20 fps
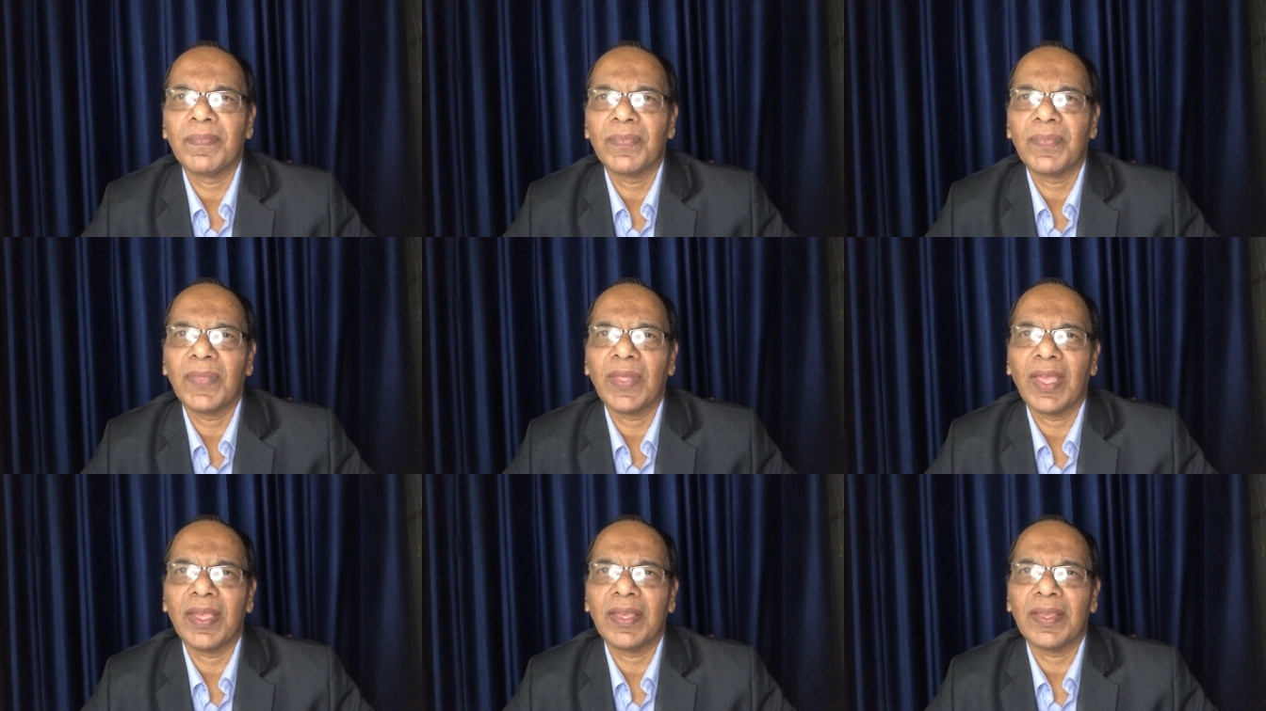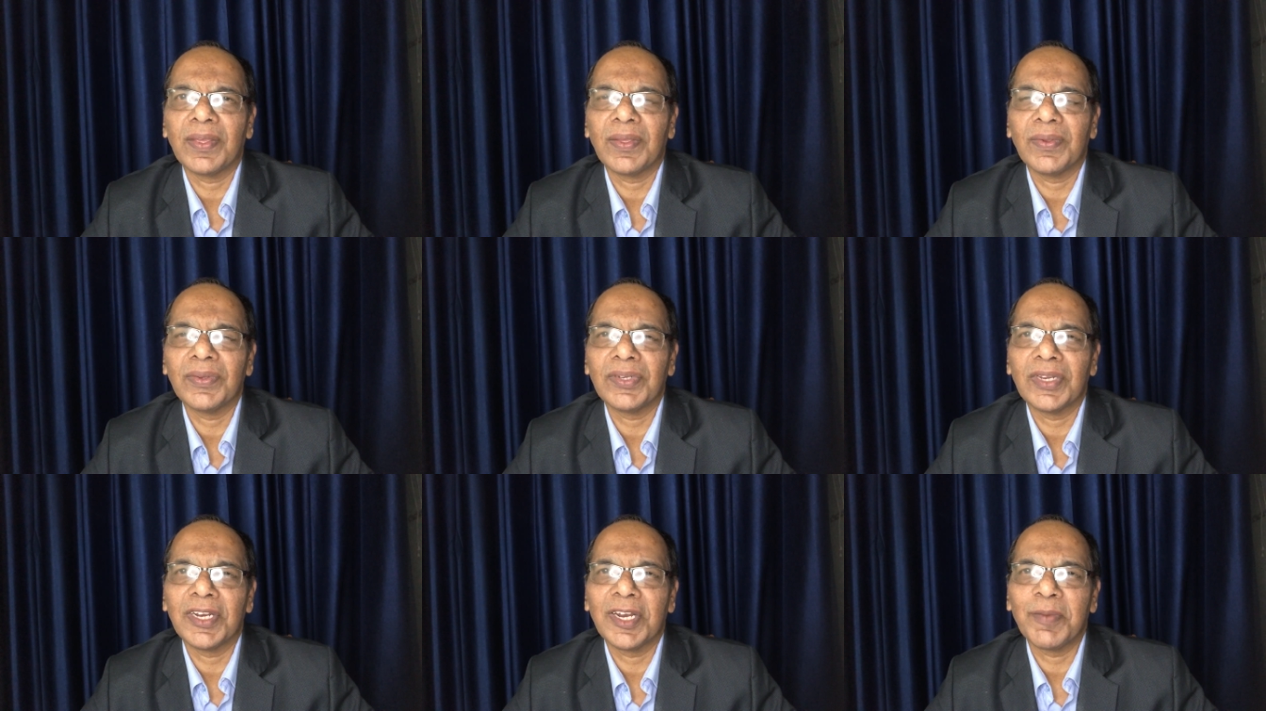Thank
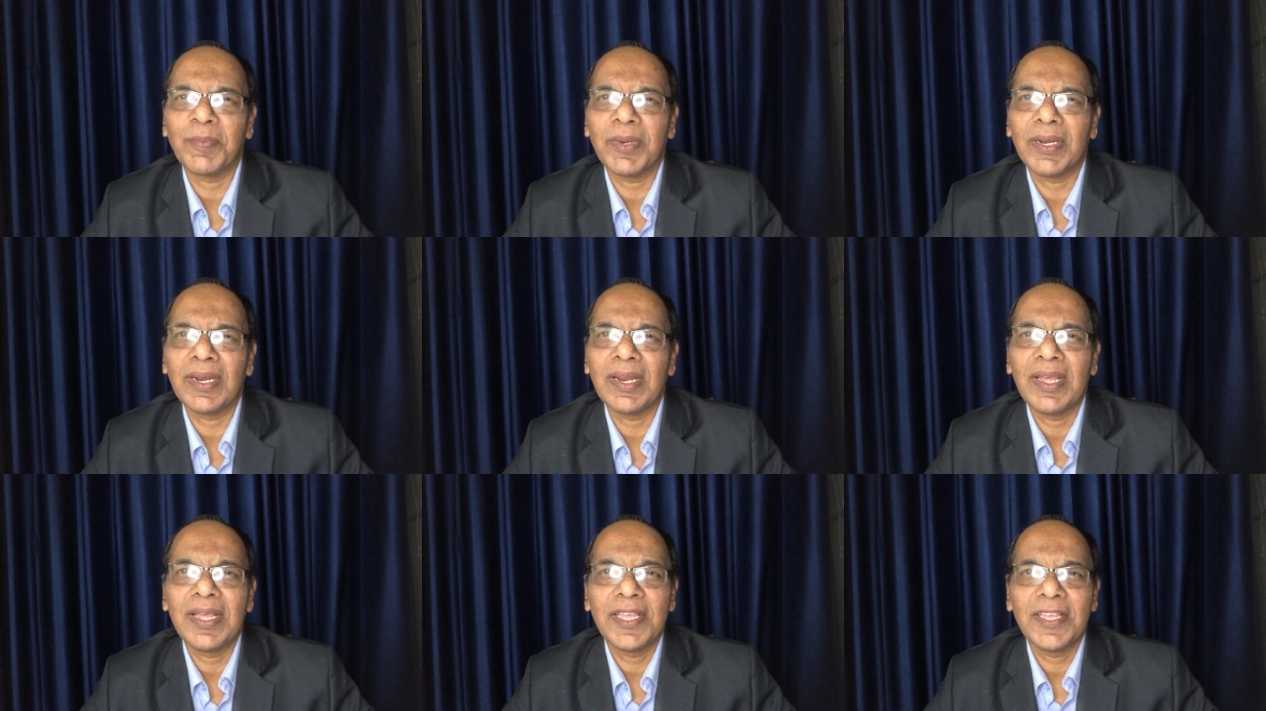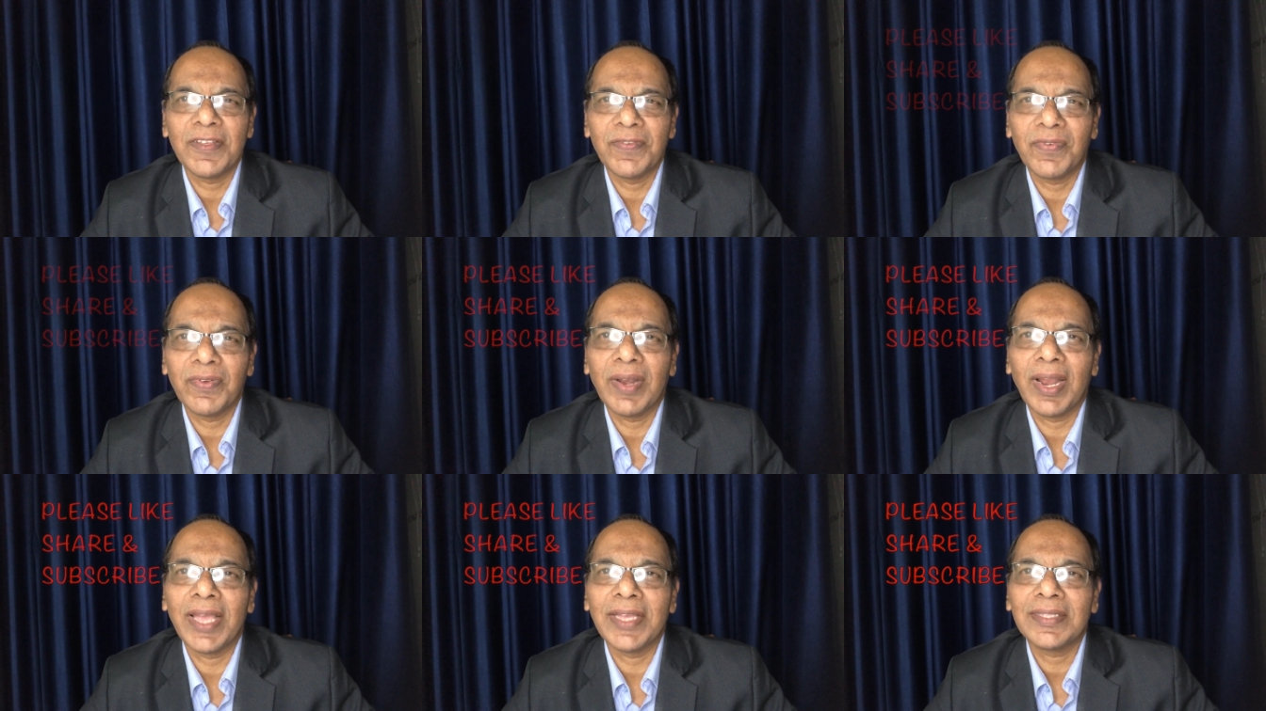you, gentlemen. If
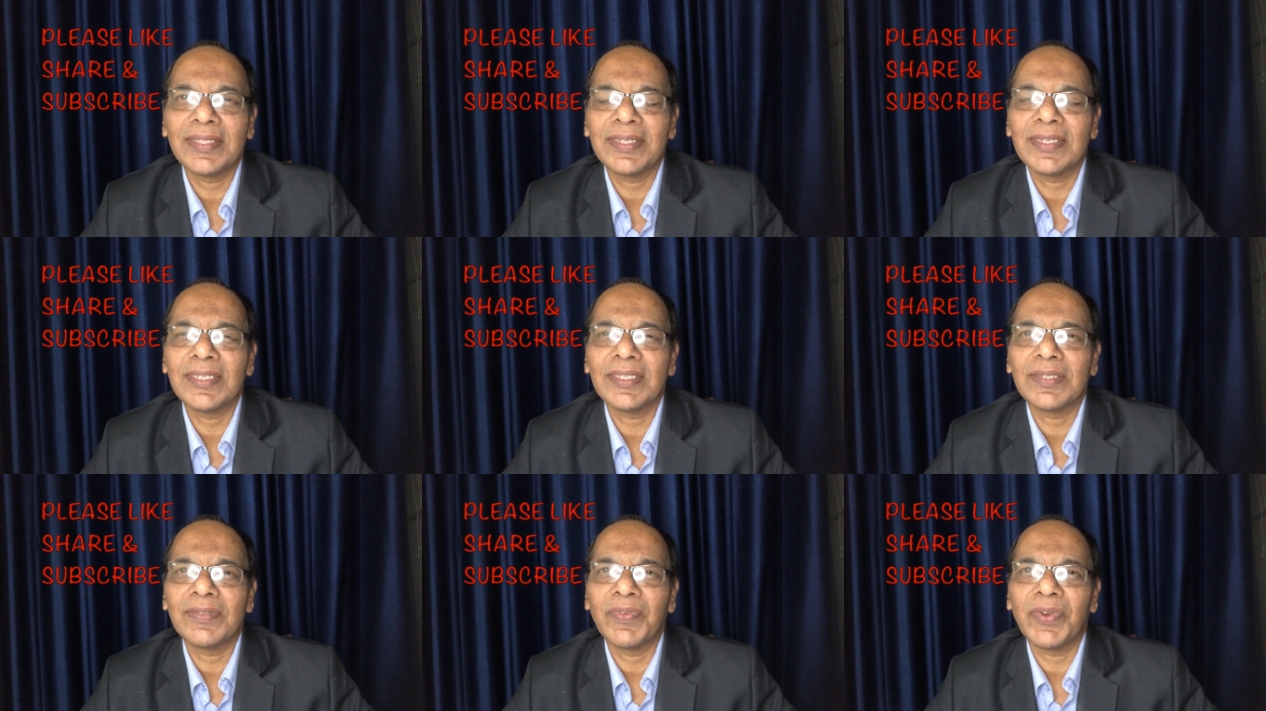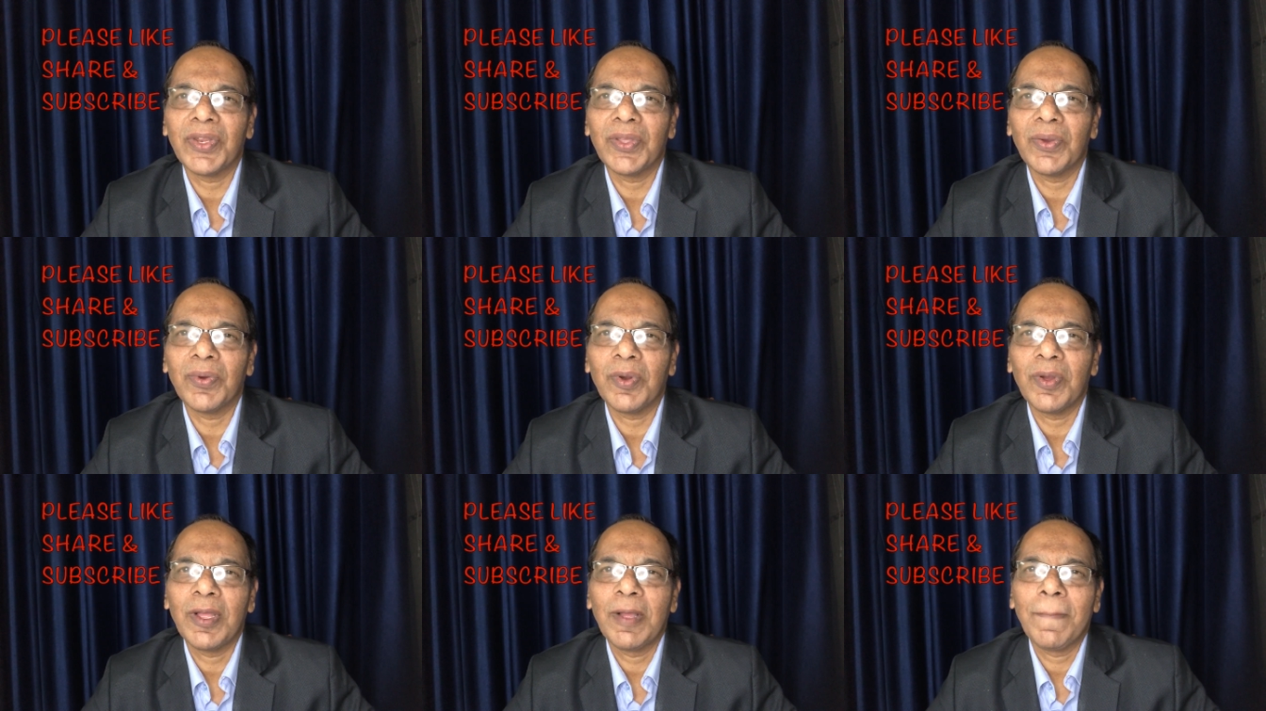you like this
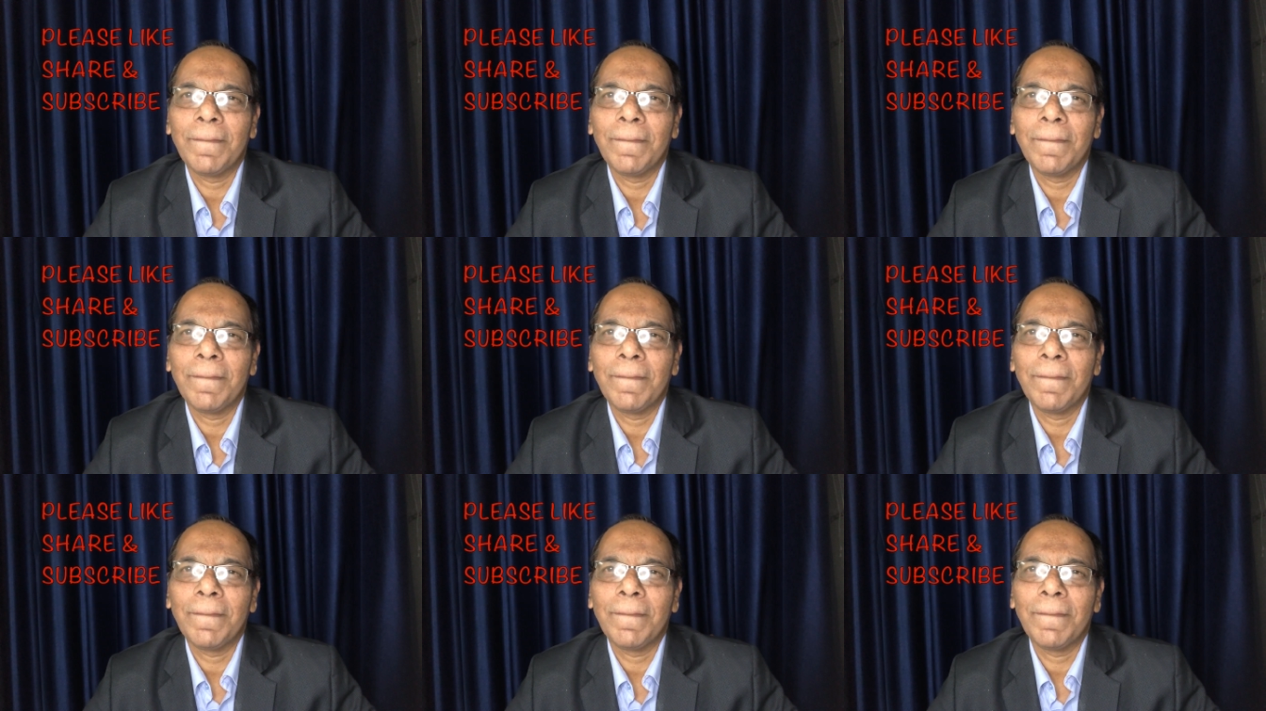video,